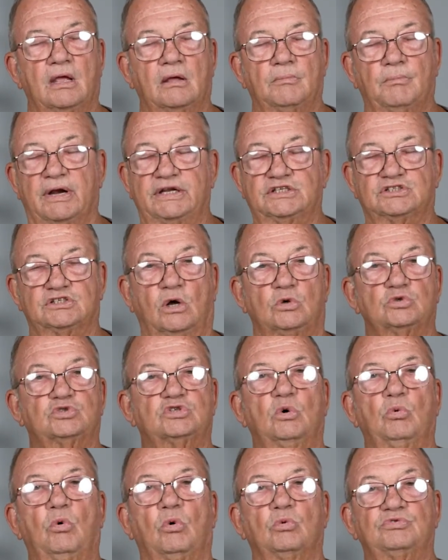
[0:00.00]
But he's
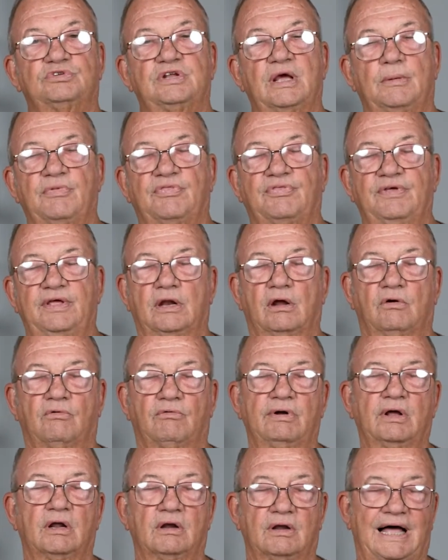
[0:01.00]
also wanting Timothy to
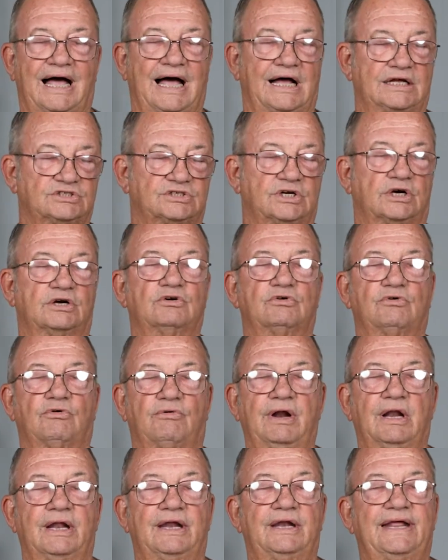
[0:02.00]
realize there
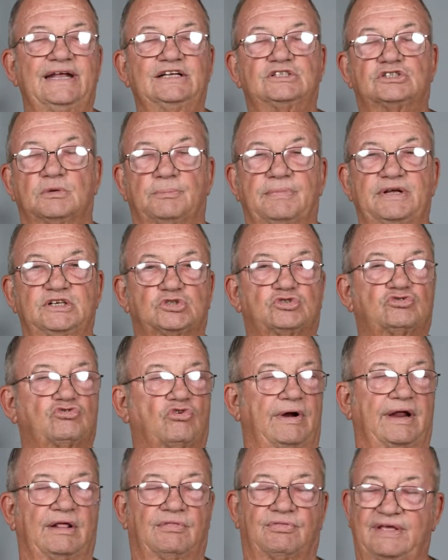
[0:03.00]
really needs to be
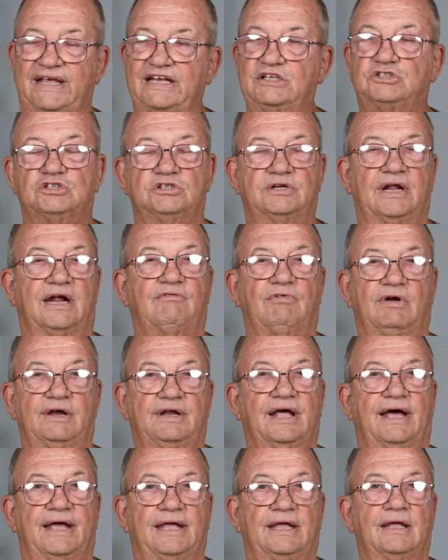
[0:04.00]
strength each and every
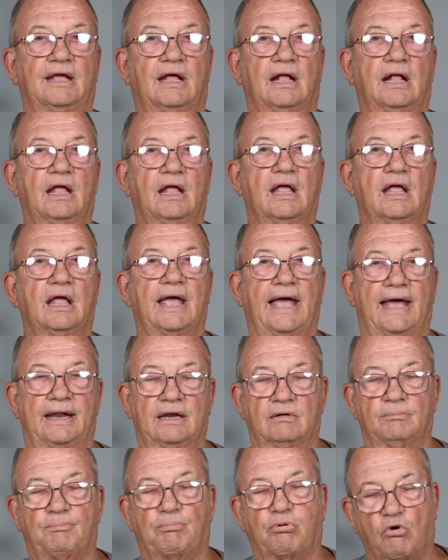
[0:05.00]
day
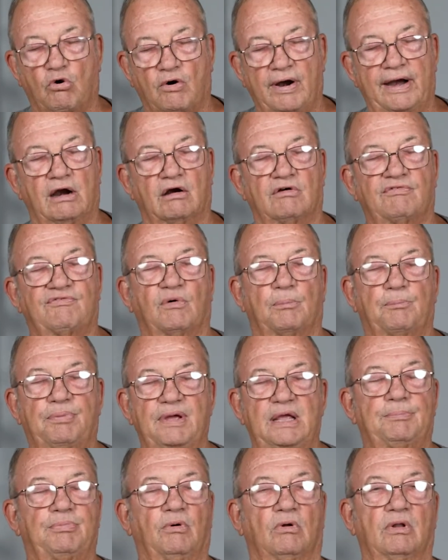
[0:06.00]
and prayer for
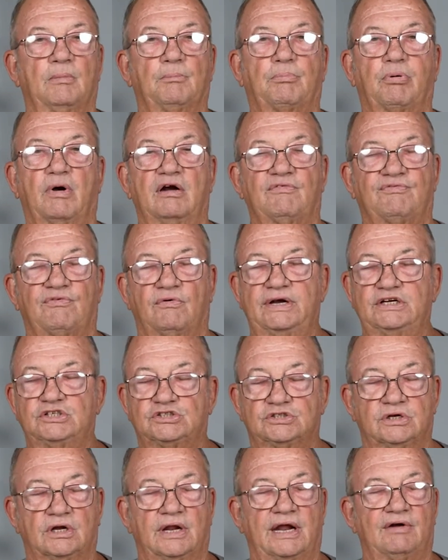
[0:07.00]
people and prayer for each
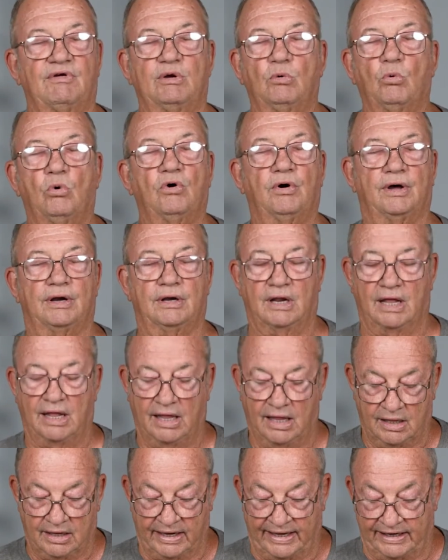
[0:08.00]
and every one.
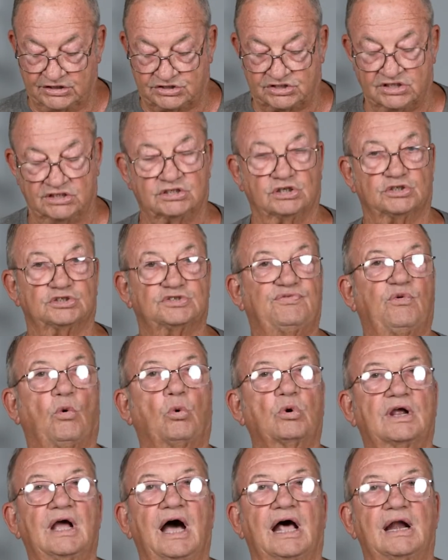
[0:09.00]
And he says there's
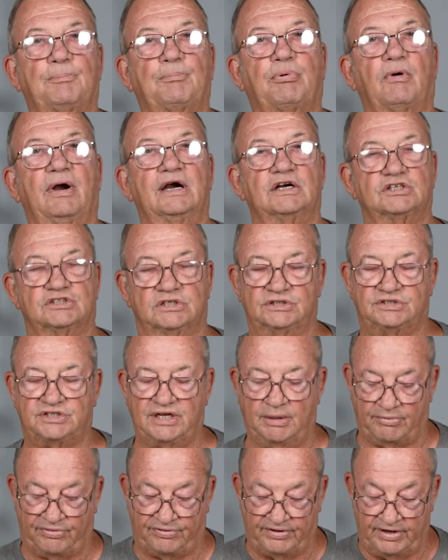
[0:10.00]
four kind of prayers, and
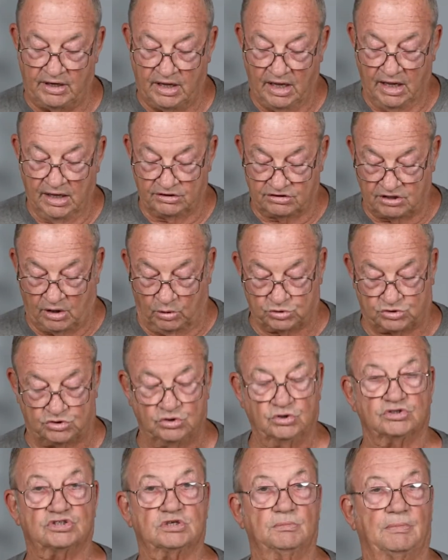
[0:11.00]
Timothy talks
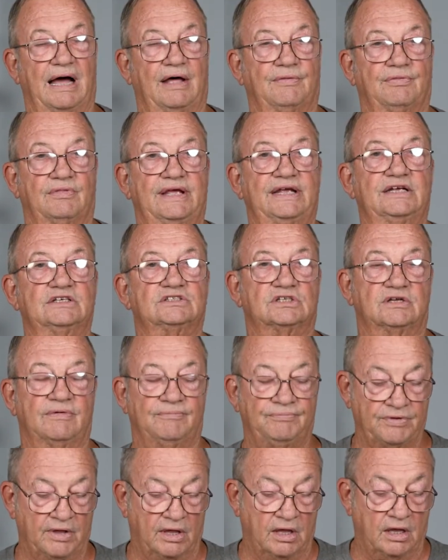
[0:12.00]
to us about these.
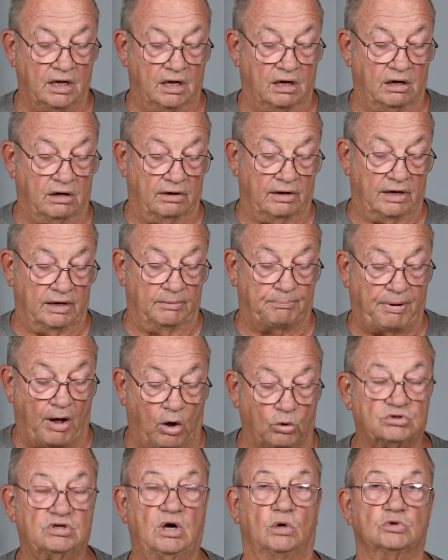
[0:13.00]
Uh,
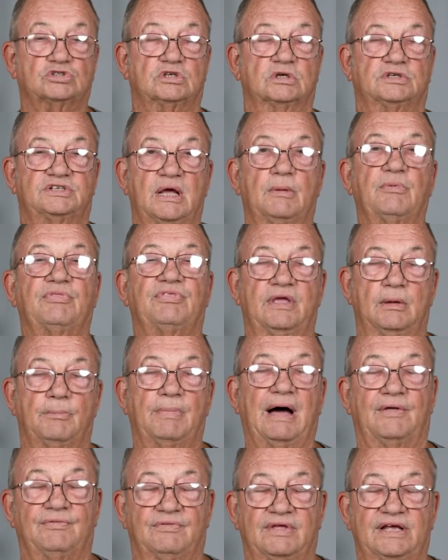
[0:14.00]
Paul talks to Timothy
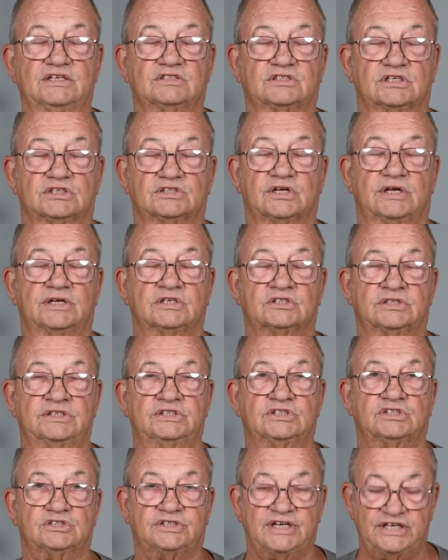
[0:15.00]
about these as, as
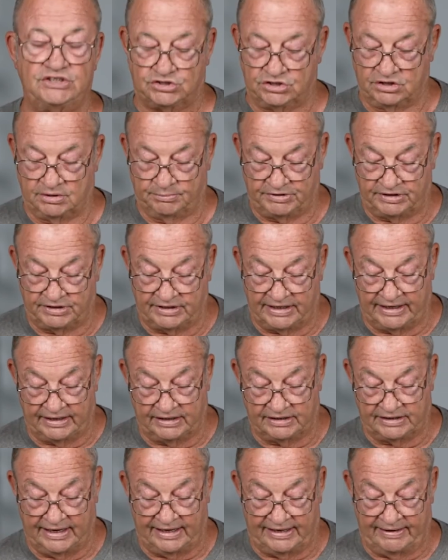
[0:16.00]
he's teaching them
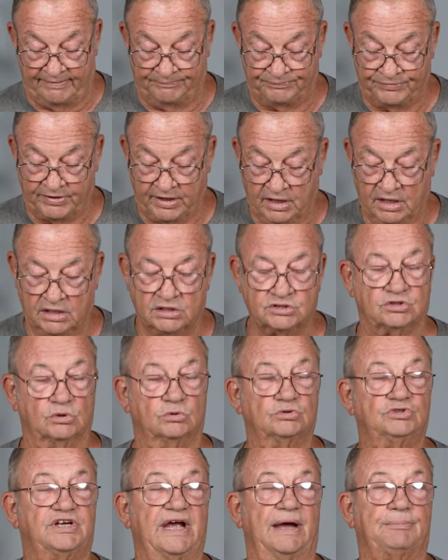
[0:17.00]
today. So
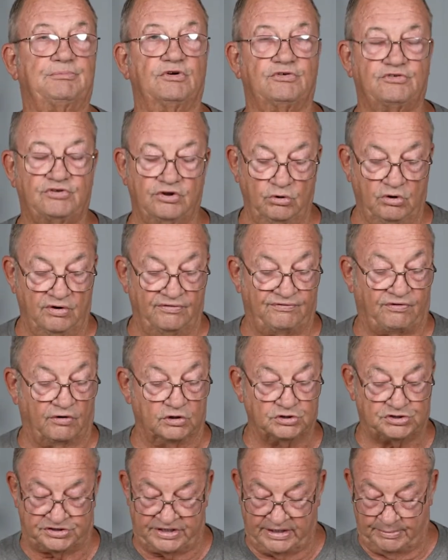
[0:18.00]
in chapter 2 of
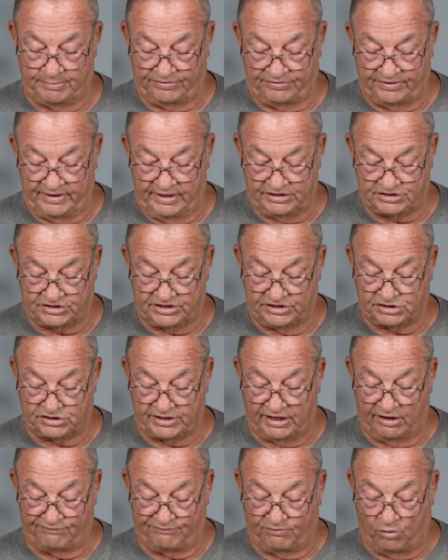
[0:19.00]
First Timothy, he says,
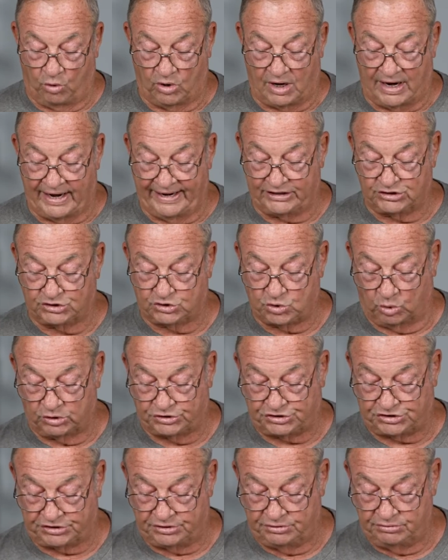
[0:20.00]
Therefore I
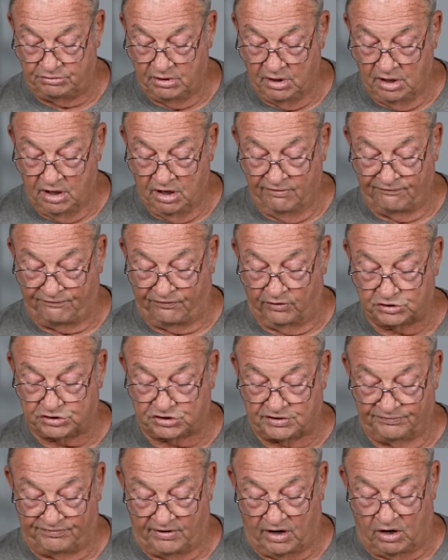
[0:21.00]
exhort you, first
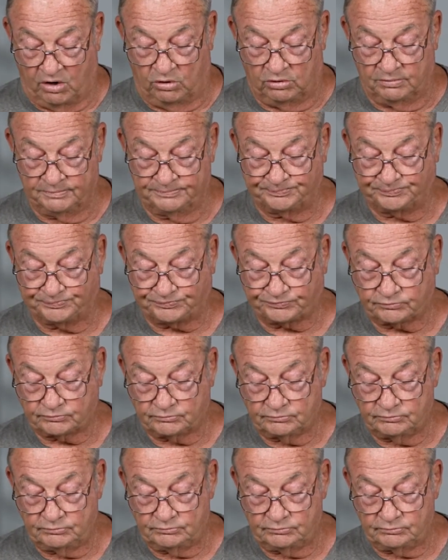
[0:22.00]
of all,
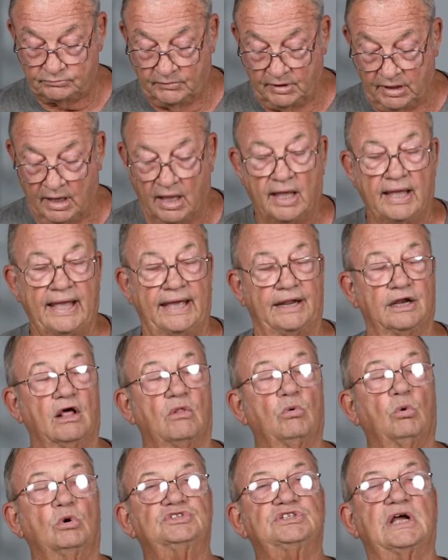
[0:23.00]
in other
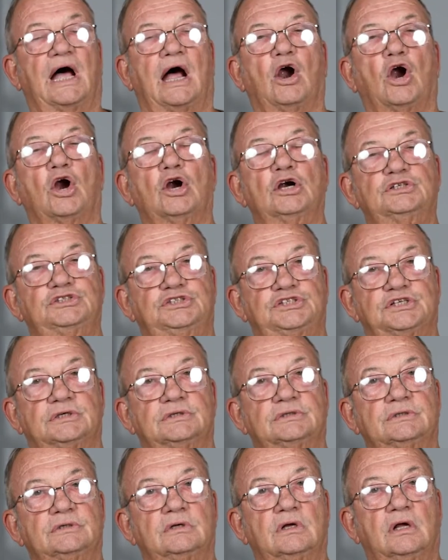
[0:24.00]
words, I urge you.
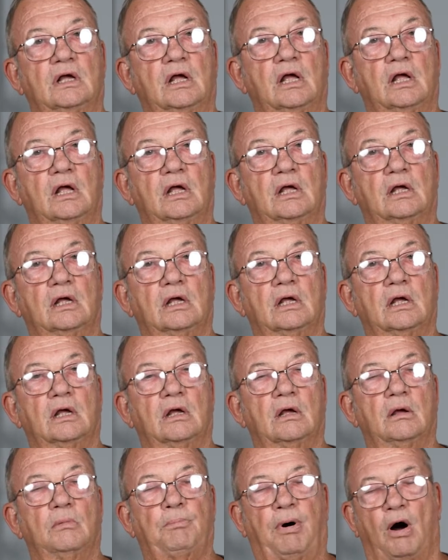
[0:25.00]

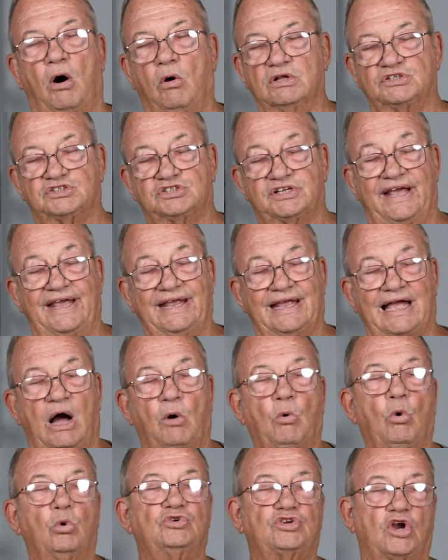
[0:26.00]
Paul is saying, I
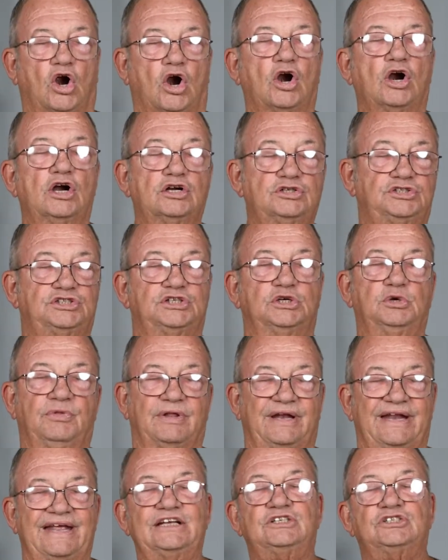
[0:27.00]
want to urge you
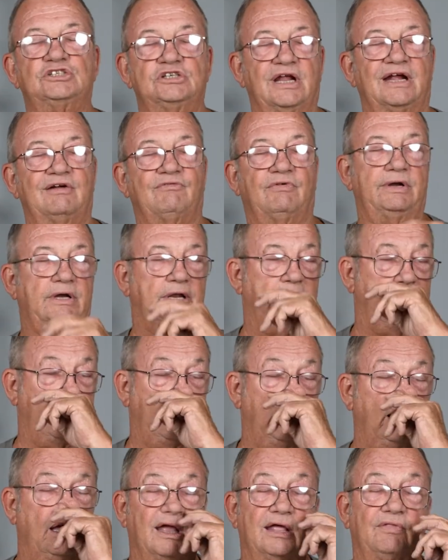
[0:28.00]
that each and every
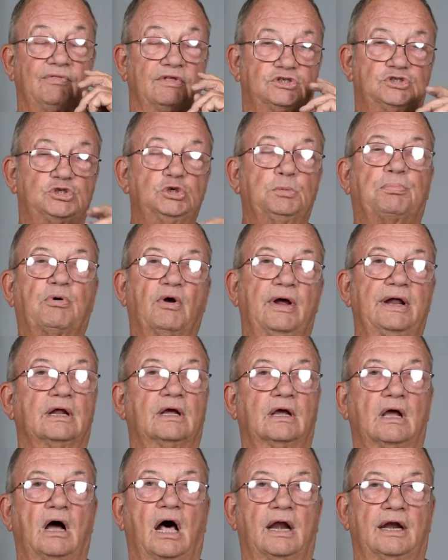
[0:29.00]
day that you pray to
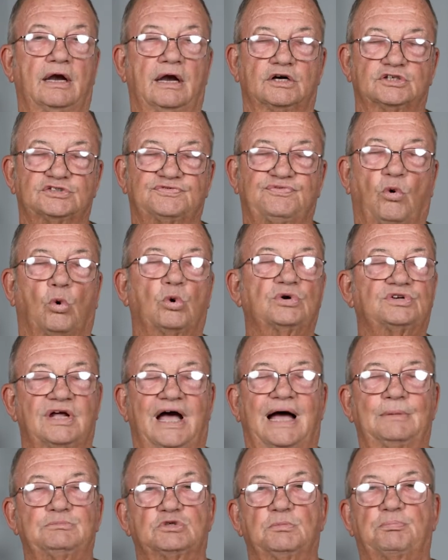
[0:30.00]
God, and there's four
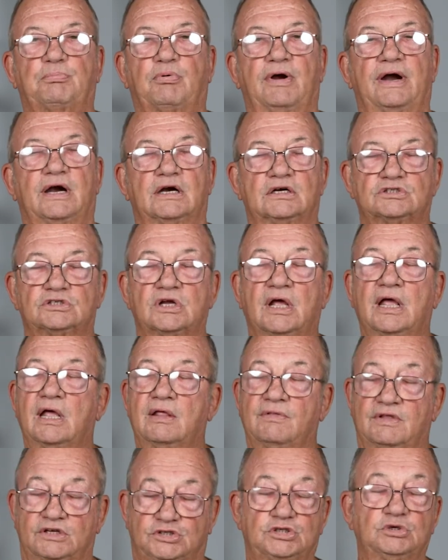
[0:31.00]
types of prayers
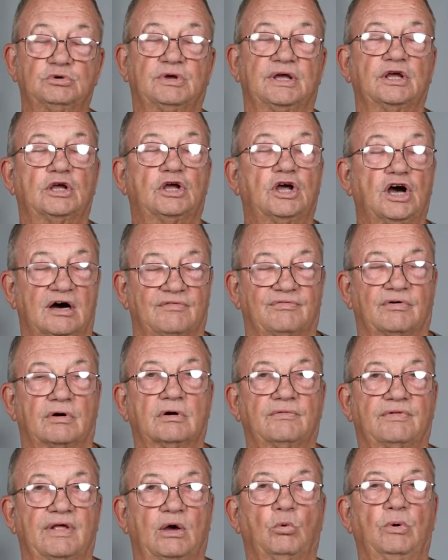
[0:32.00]
that you can cover
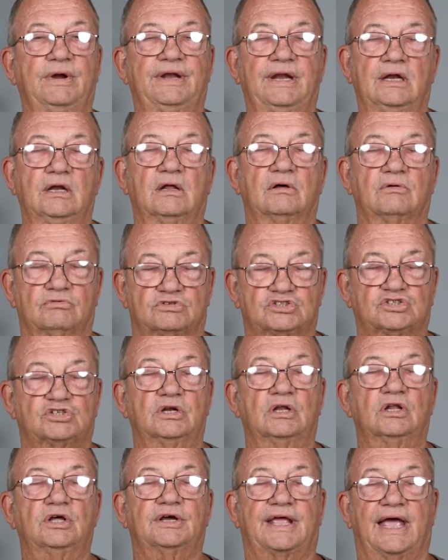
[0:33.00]
that we need to
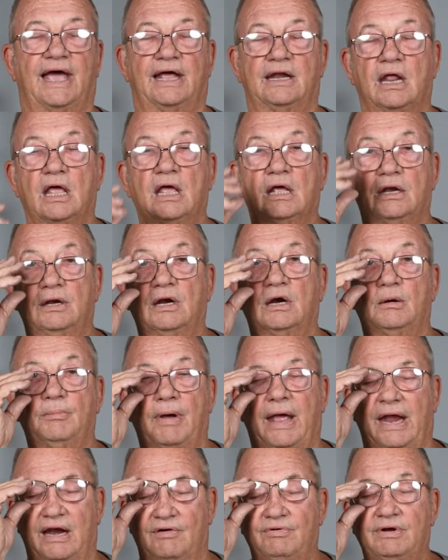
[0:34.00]
look at
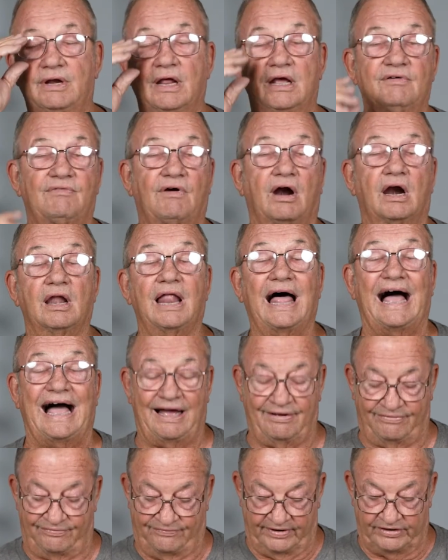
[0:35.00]
near every day of our
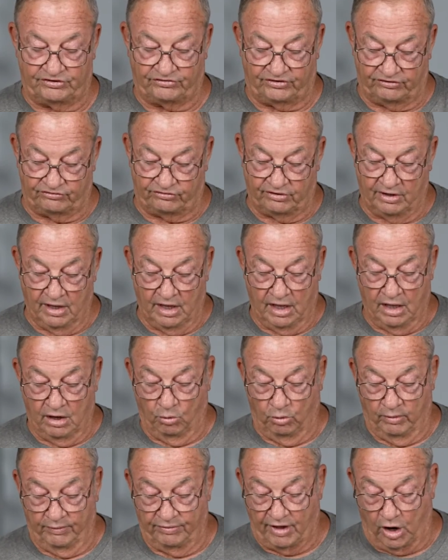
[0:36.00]
life. He says,
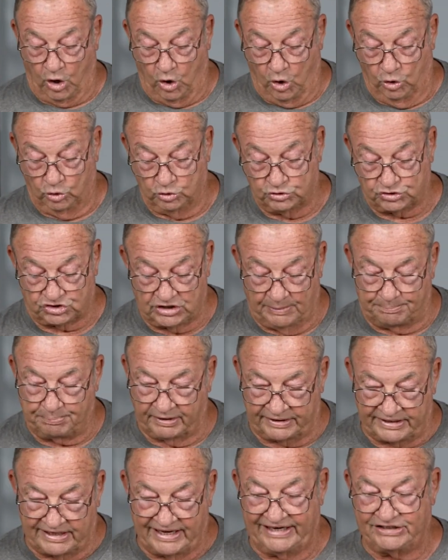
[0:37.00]
with all
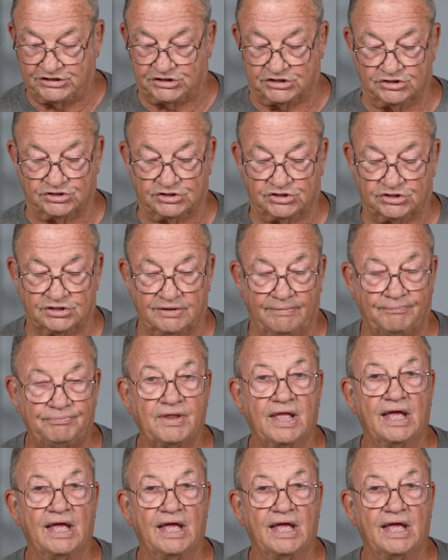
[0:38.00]
supplications.